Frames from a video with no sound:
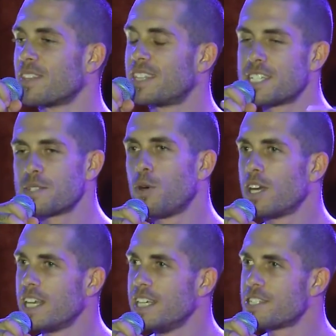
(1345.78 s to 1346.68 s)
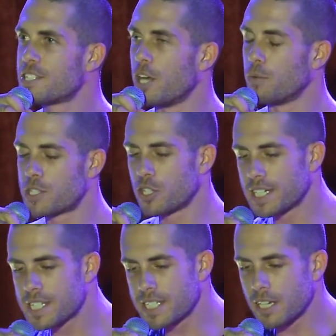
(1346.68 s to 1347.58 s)
This is what it is, though. We're trying
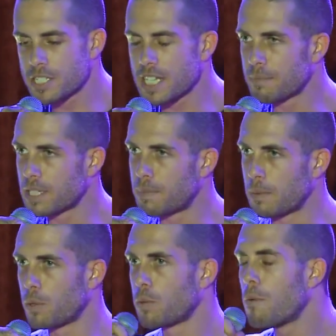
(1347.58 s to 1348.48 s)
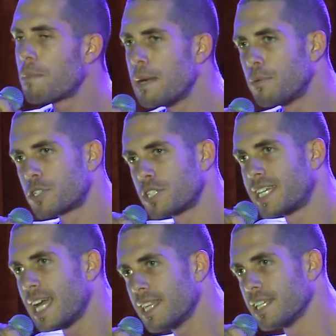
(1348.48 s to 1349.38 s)
to sell something to people. We want people to
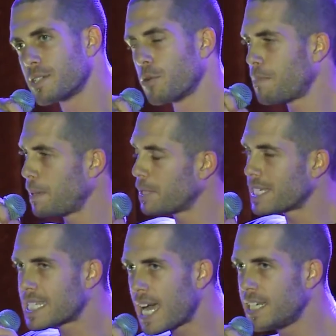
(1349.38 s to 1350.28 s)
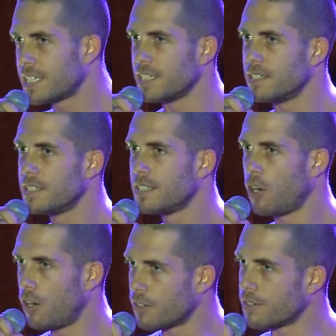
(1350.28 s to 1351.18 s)
get this. We want people to take it
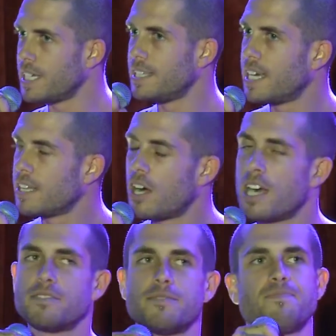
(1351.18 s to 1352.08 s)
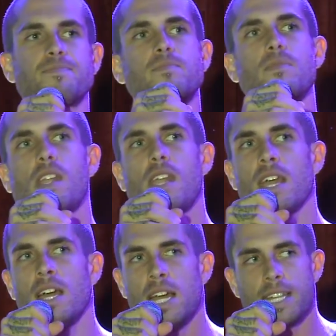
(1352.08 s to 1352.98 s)
on in their life.
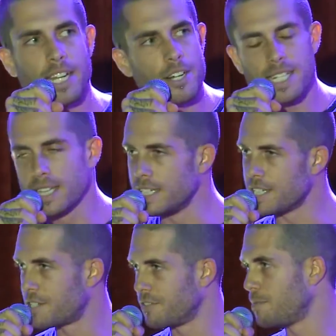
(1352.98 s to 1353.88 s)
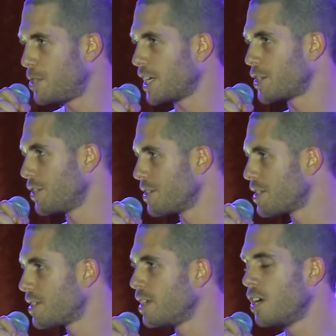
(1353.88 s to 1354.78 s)
There is a list of
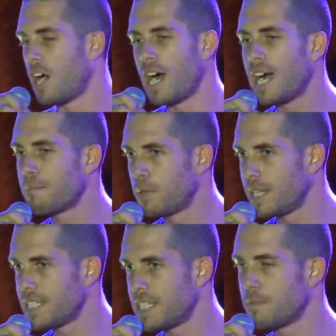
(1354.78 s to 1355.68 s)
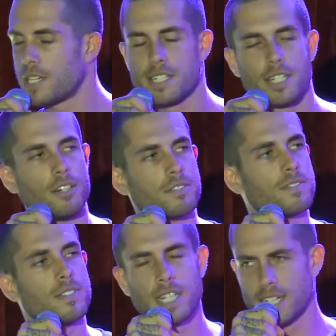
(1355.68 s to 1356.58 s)
objections. I had plenty
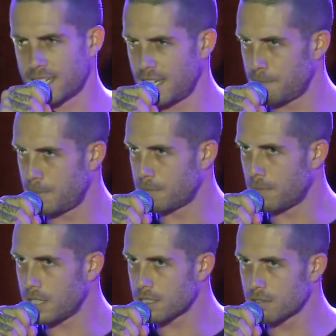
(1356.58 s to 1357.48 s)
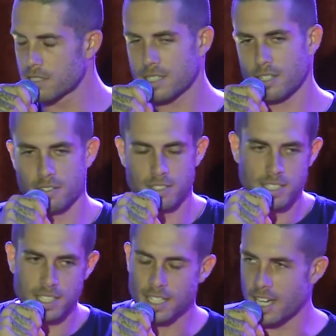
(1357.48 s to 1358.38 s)
myself. Can I keep big muscles?
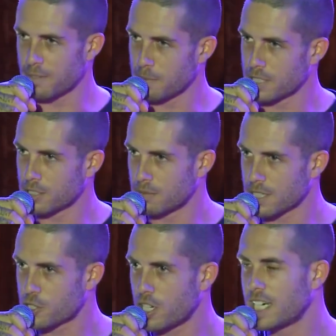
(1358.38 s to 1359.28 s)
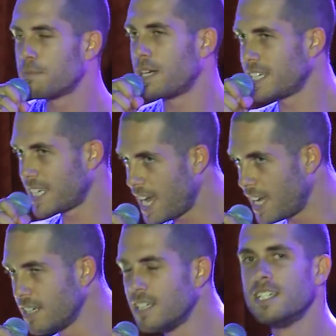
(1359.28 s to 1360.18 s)
Obviously, I haven't been doing much training, but you
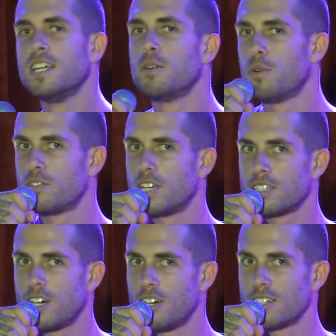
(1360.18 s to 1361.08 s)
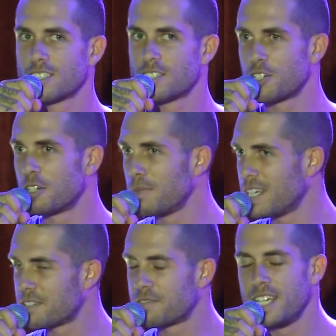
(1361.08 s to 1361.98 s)
can. World record holding
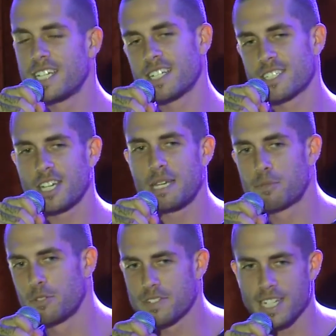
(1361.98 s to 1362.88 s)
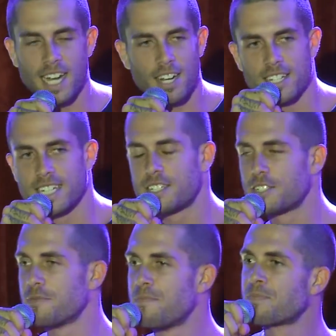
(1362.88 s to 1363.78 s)
strongman's a vegan, so he proves that. I don't need
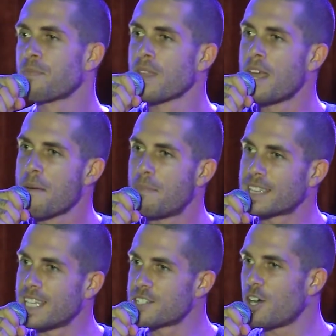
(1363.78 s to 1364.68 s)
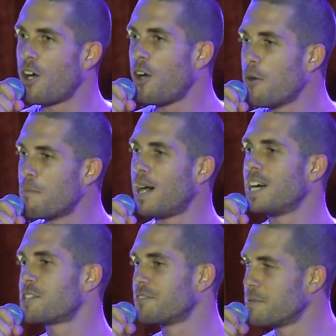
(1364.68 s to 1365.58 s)
to. But there's a whole
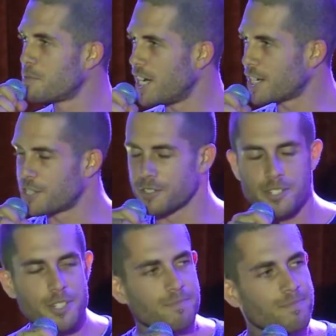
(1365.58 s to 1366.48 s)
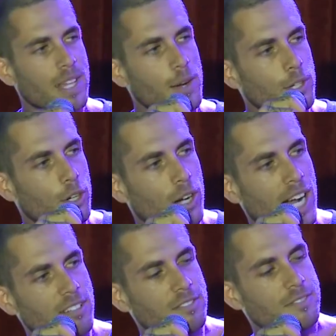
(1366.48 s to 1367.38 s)
bunch of objections that we all
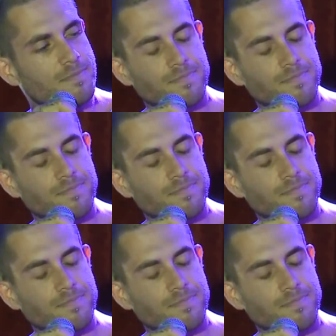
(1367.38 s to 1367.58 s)
have.